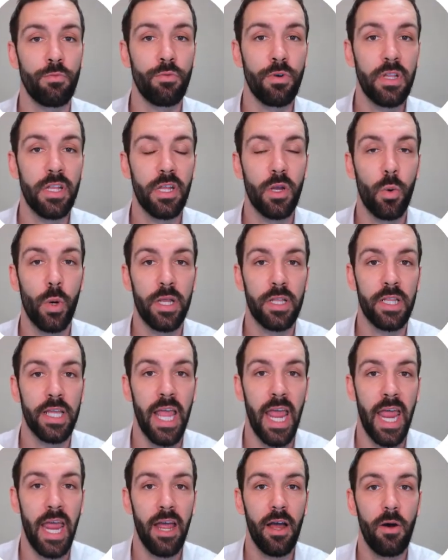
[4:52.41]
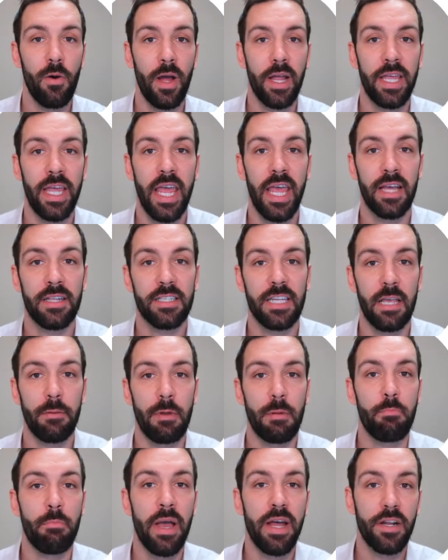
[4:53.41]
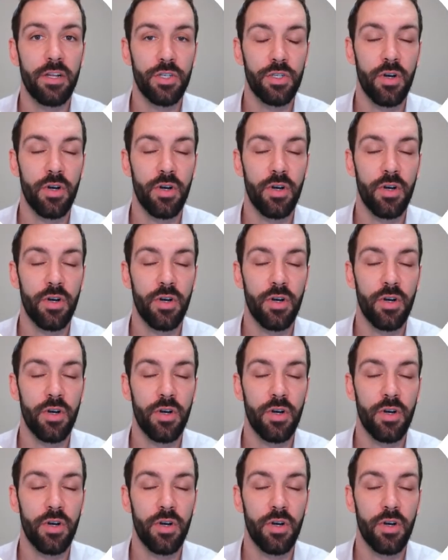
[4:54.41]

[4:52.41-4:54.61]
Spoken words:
really quickly how accounts can be better